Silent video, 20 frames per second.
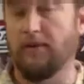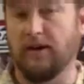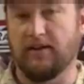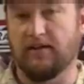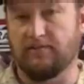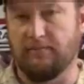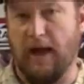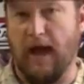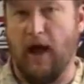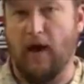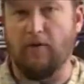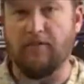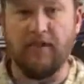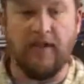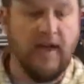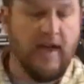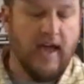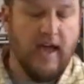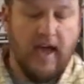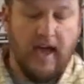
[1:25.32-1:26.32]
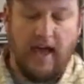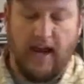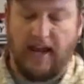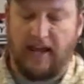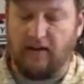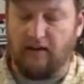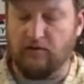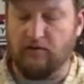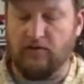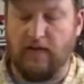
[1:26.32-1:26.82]
in his mouth. And I
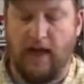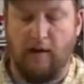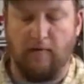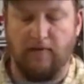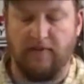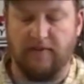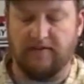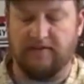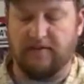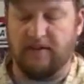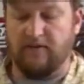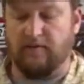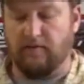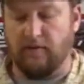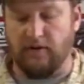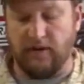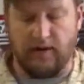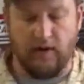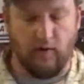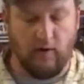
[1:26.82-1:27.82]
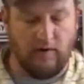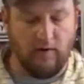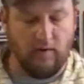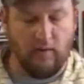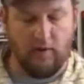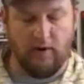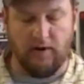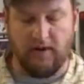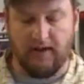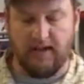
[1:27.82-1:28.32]
can do that with this sleeve
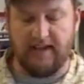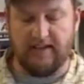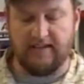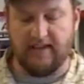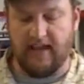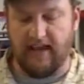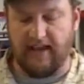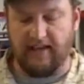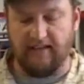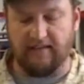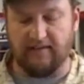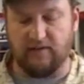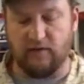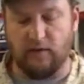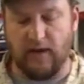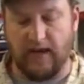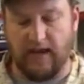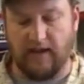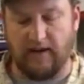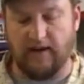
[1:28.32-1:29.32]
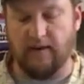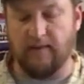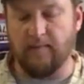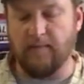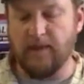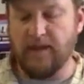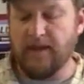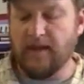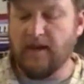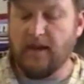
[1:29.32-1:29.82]
really easy. I can two-hand it,
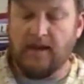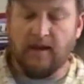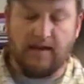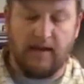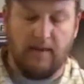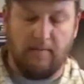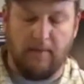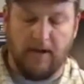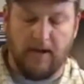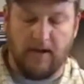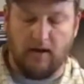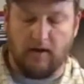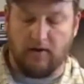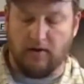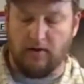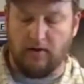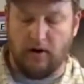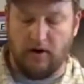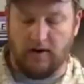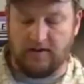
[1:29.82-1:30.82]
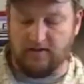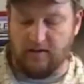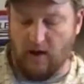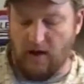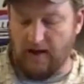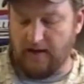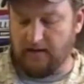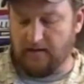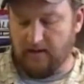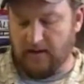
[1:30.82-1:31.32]
get my younger dogs
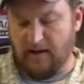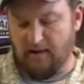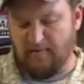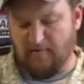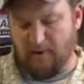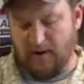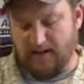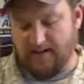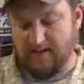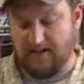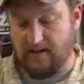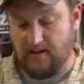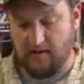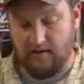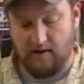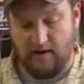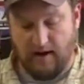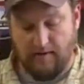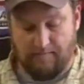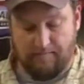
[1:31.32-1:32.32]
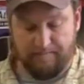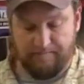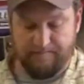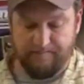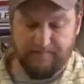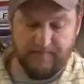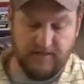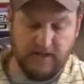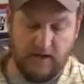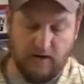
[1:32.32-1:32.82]
on it, and when I say younger,
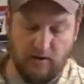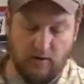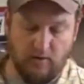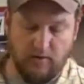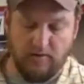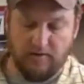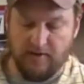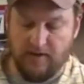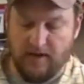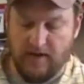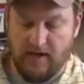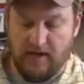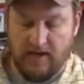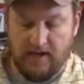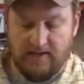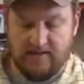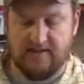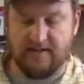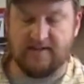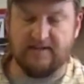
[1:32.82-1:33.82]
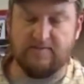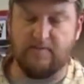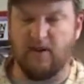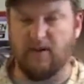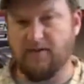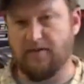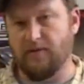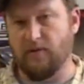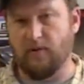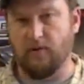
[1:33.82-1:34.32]
you know,
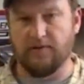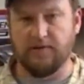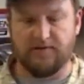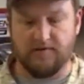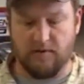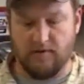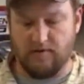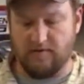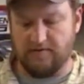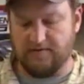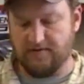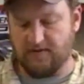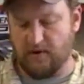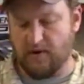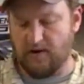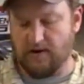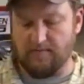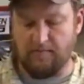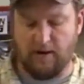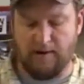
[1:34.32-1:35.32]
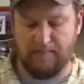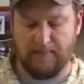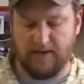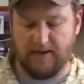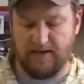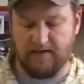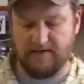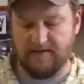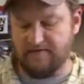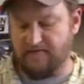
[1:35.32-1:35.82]
6-month-old sort of starting
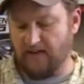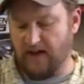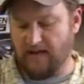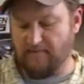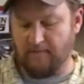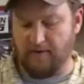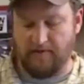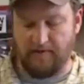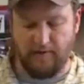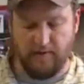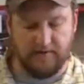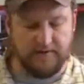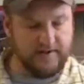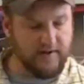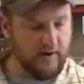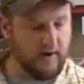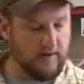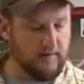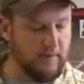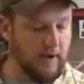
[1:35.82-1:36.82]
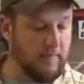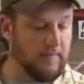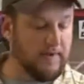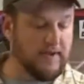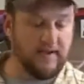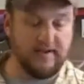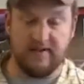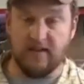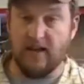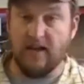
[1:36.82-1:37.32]
puppies, 5-month-old starting
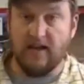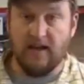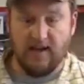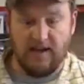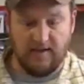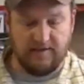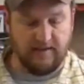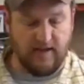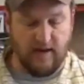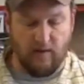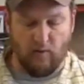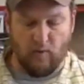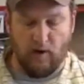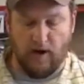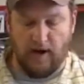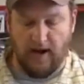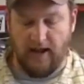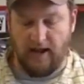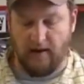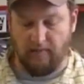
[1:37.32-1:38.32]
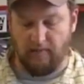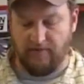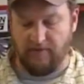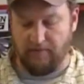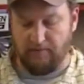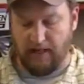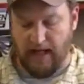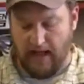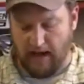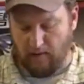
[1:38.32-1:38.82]
puppies is kind of where I head with the
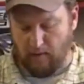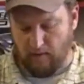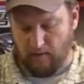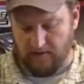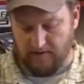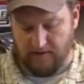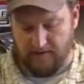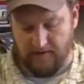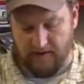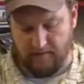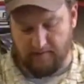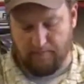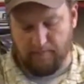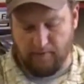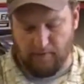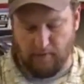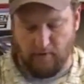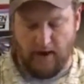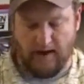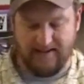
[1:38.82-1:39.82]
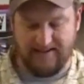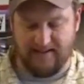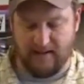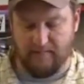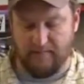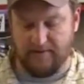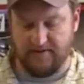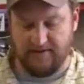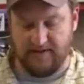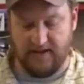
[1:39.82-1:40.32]
black one, and then progress
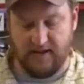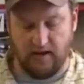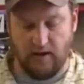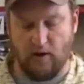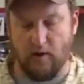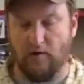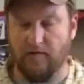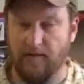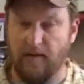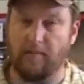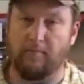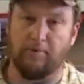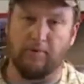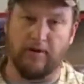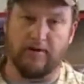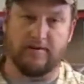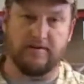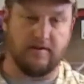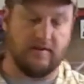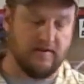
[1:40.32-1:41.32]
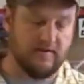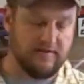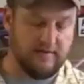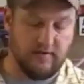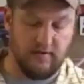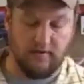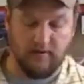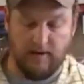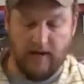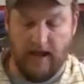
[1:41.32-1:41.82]
up as they go, and then bridge to the
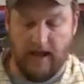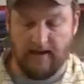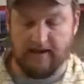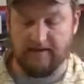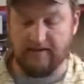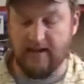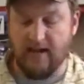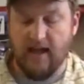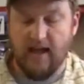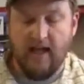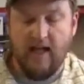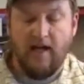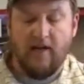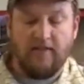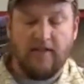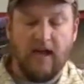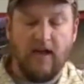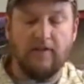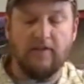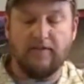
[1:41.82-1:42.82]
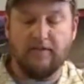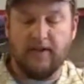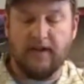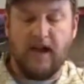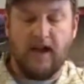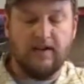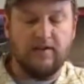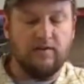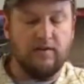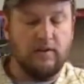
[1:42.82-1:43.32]
suit next. The other thing
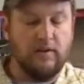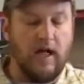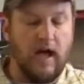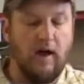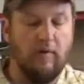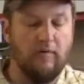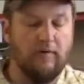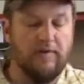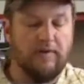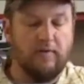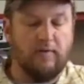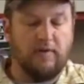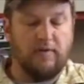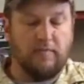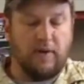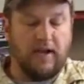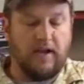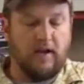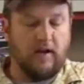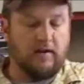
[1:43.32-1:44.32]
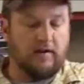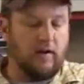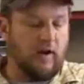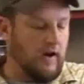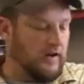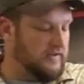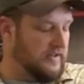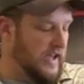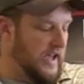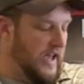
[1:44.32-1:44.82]
I do a lot with it with my young
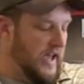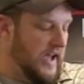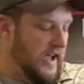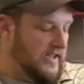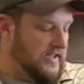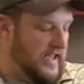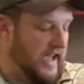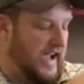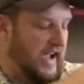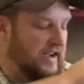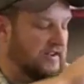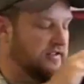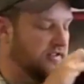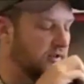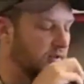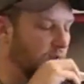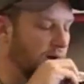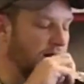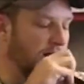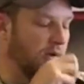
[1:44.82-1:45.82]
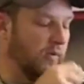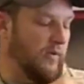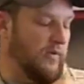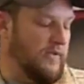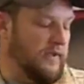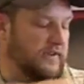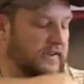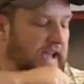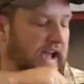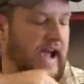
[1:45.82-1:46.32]
dogs is I actually wear it with
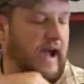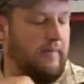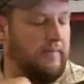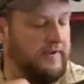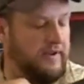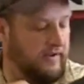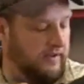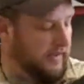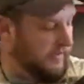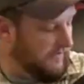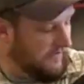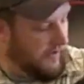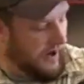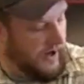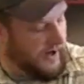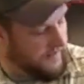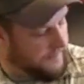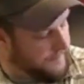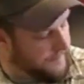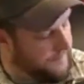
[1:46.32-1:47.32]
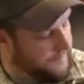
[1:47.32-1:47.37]
the tab to the front,